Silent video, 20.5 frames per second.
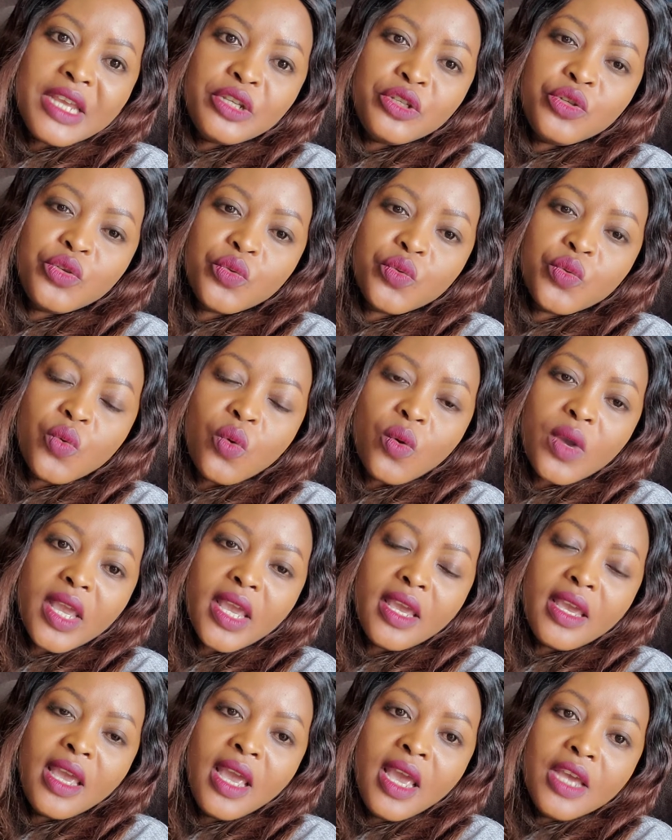do.
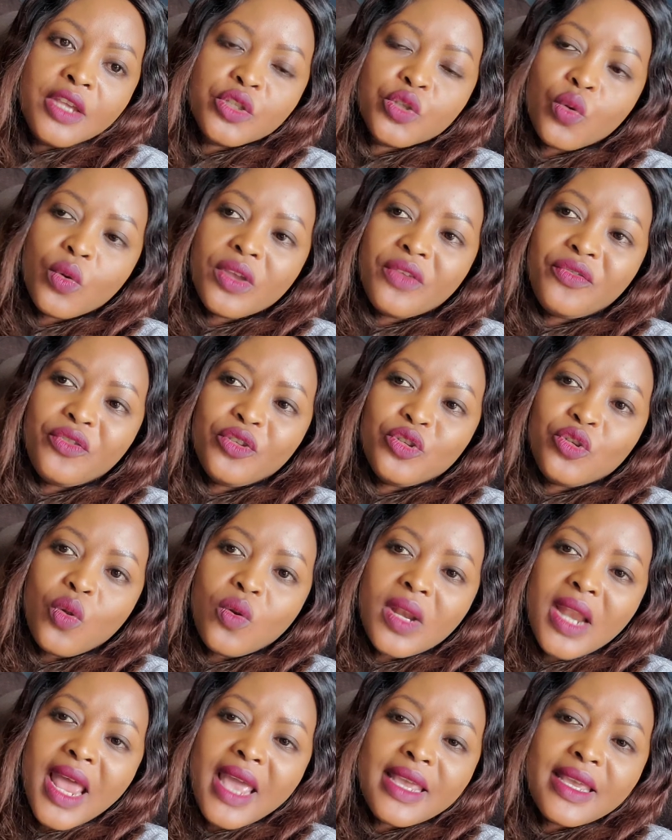Okay, so if you
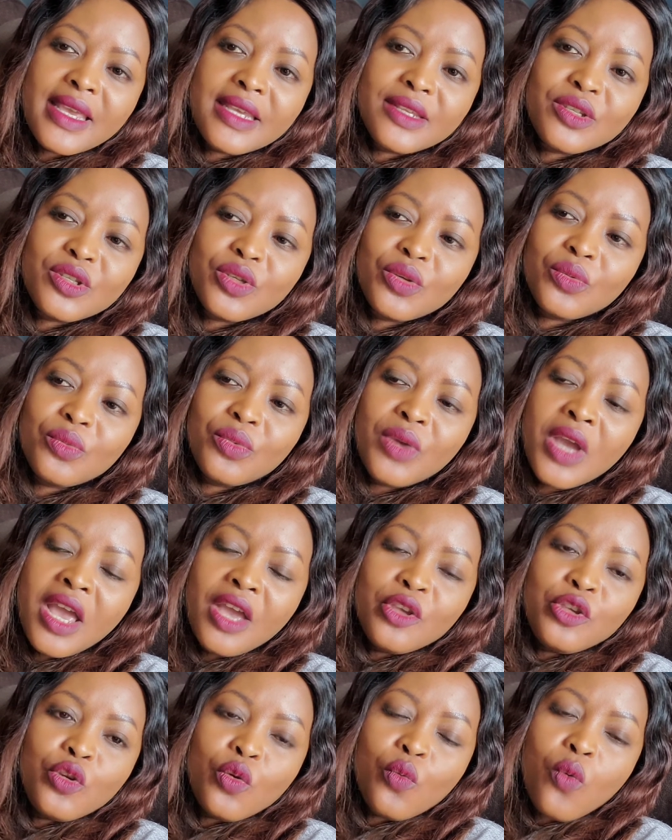don't like it, you
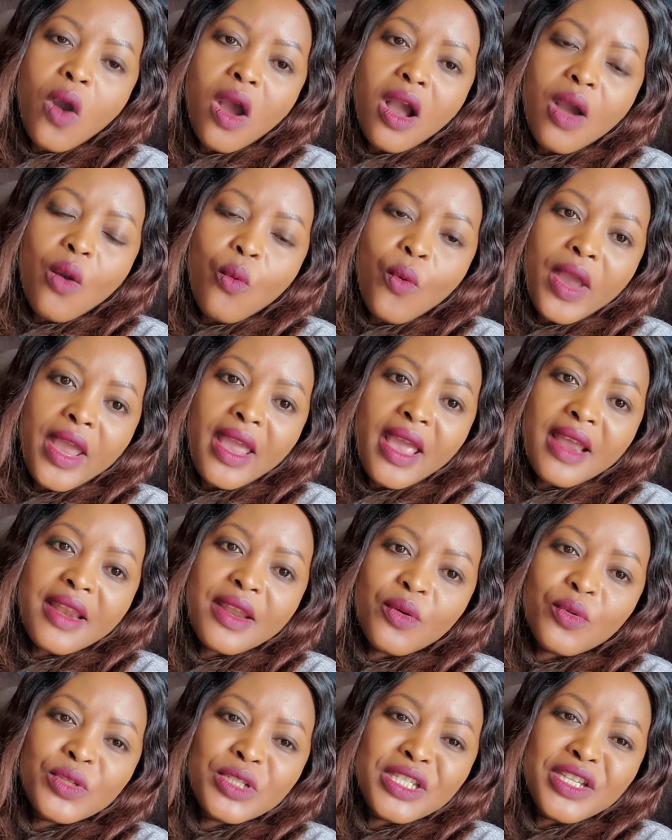walk away,
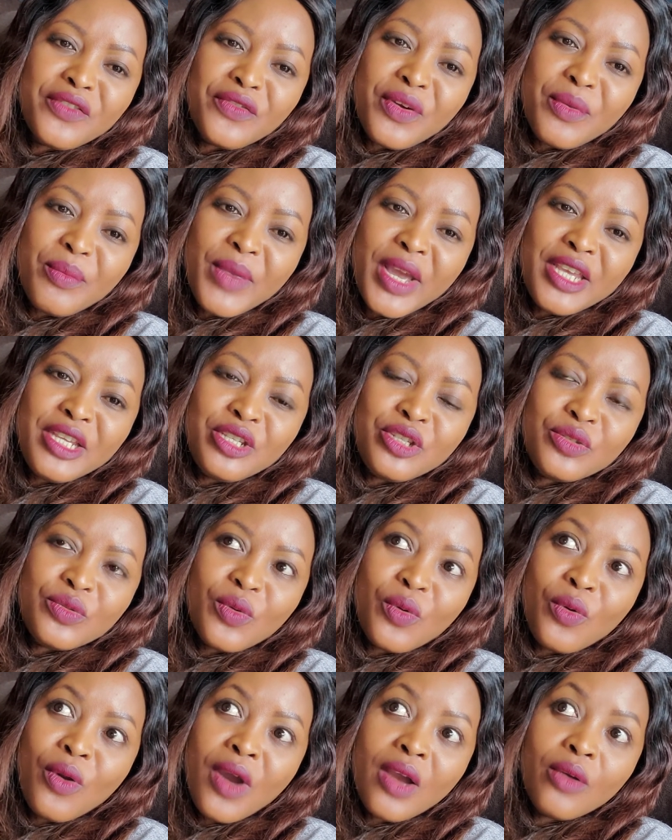and I will never mind
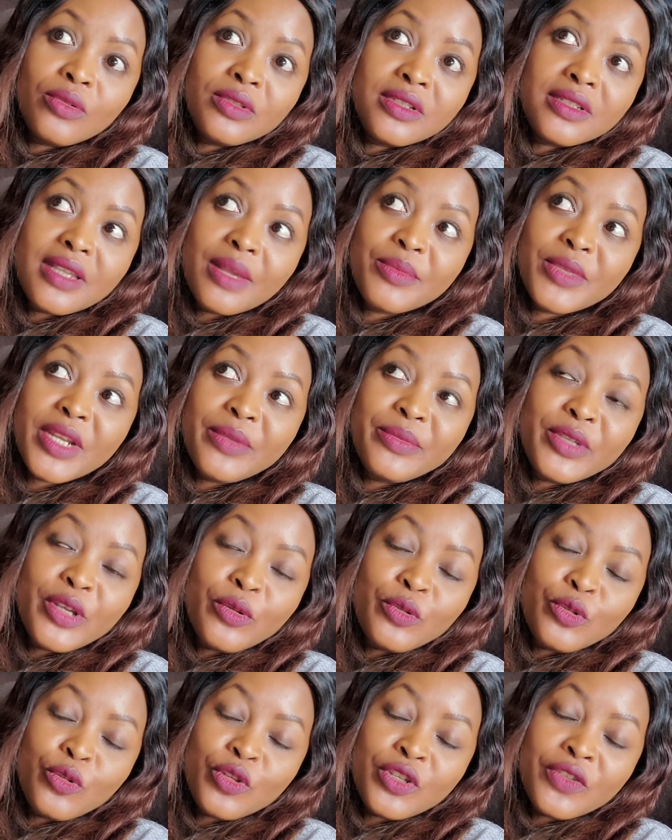you, or I will
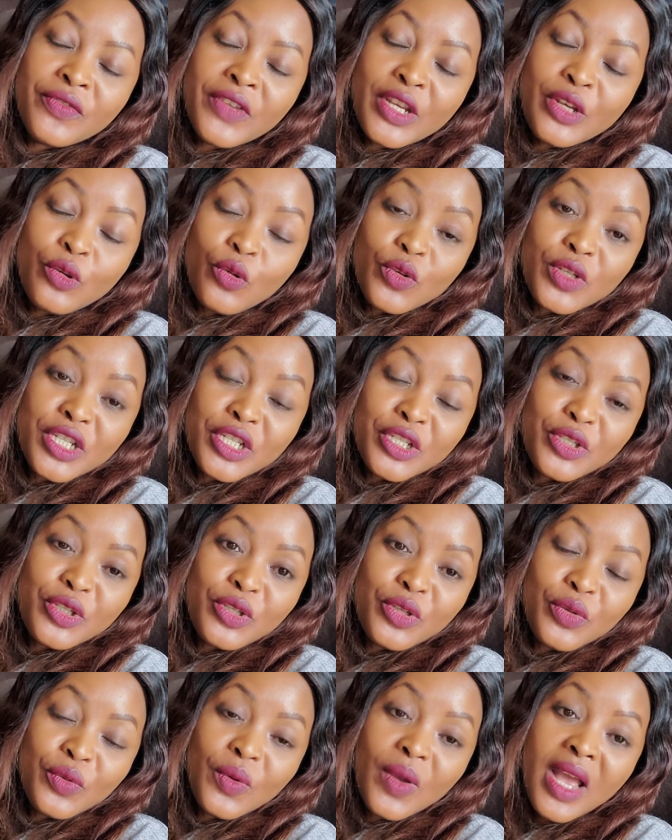not even
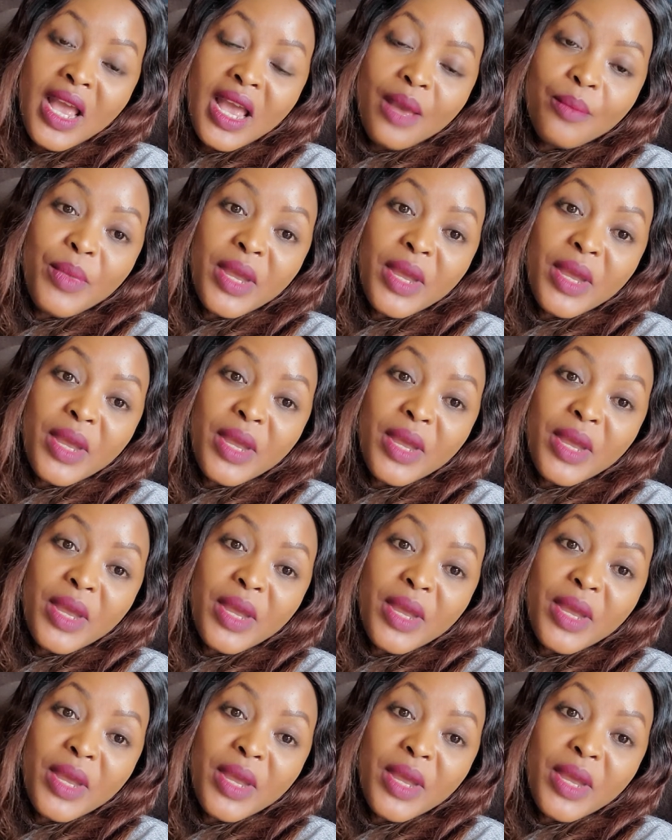notice you.